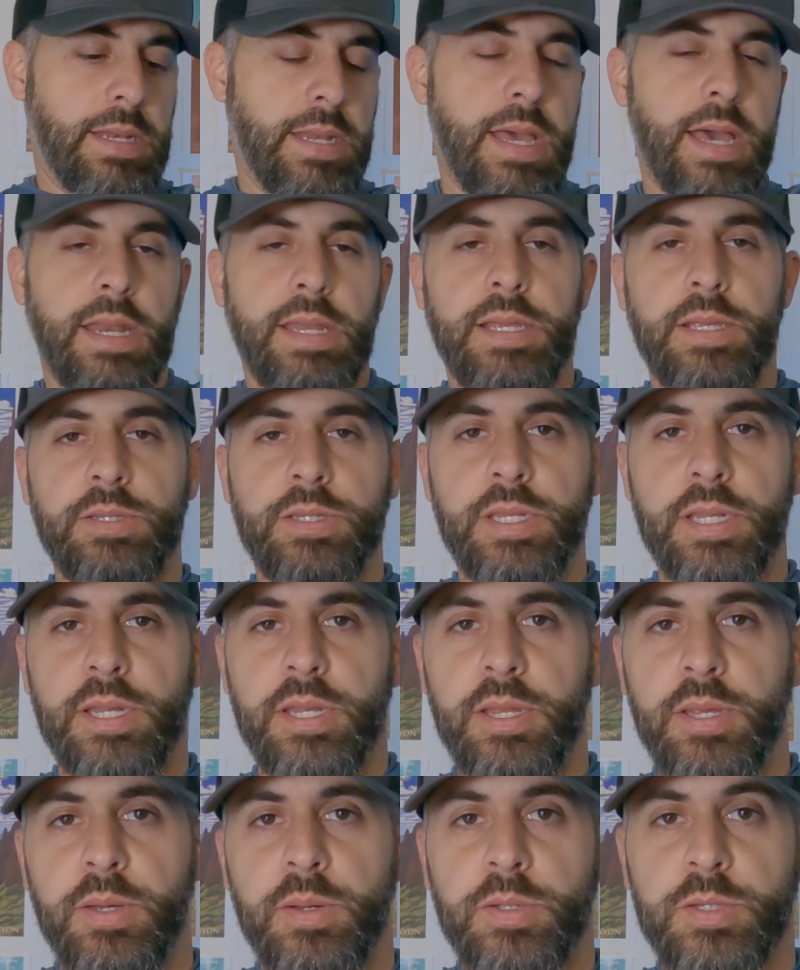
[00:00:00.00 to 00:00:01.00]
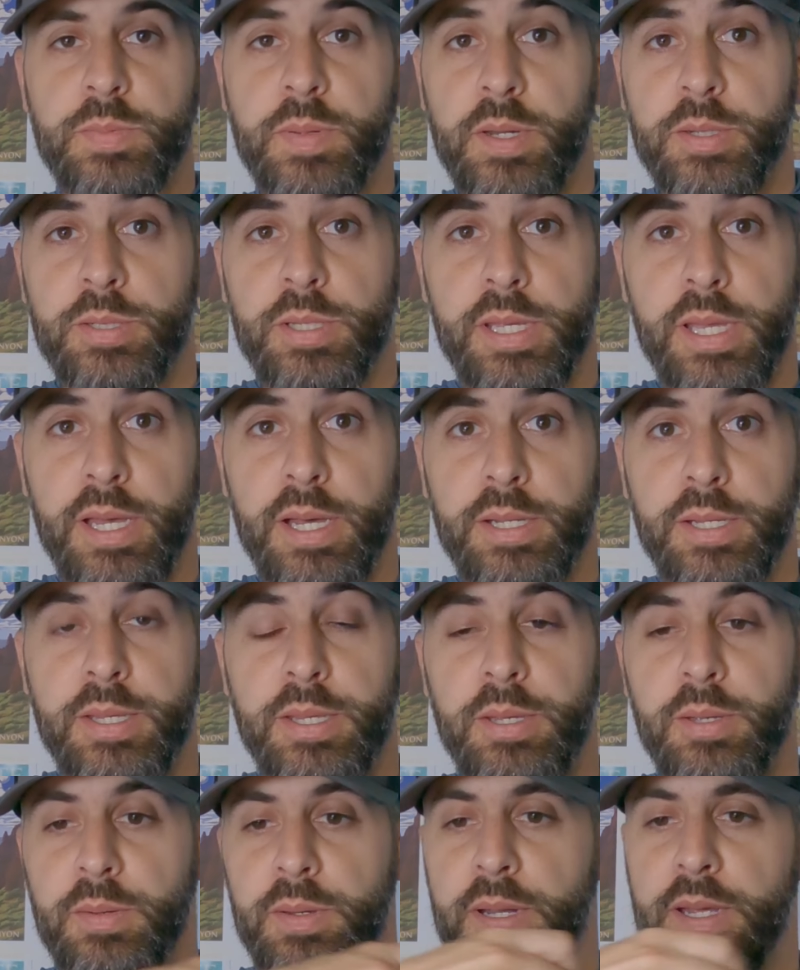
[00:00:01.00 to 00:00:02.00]
Not easy to do, especially on
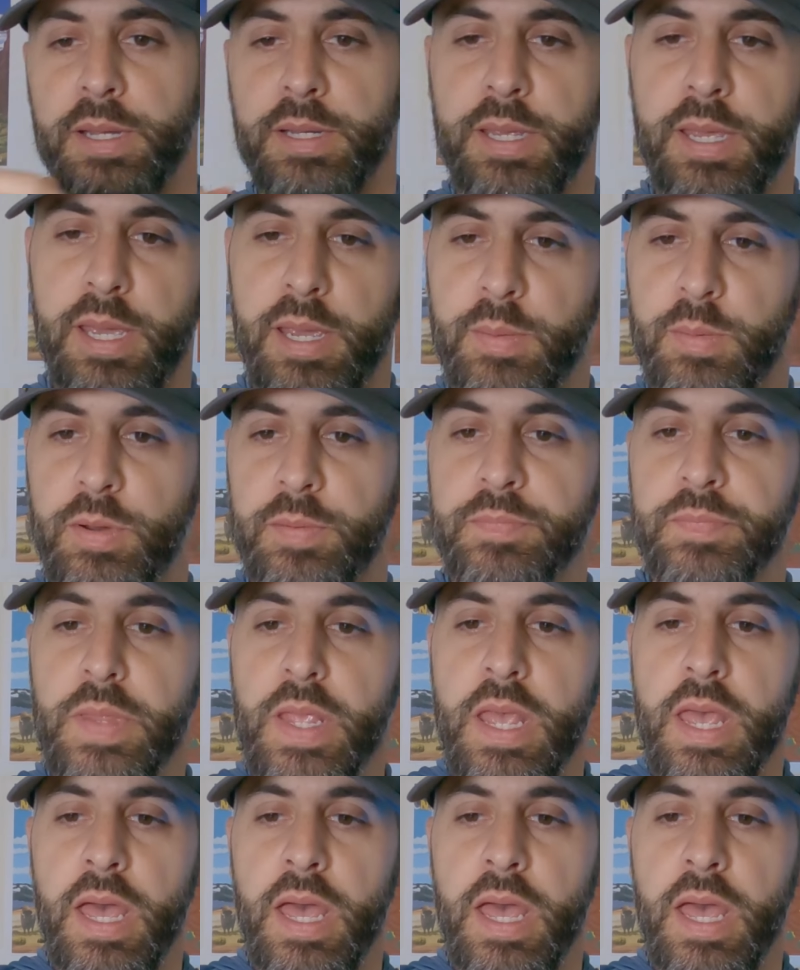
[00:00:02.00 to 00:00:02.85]
cue and on camera.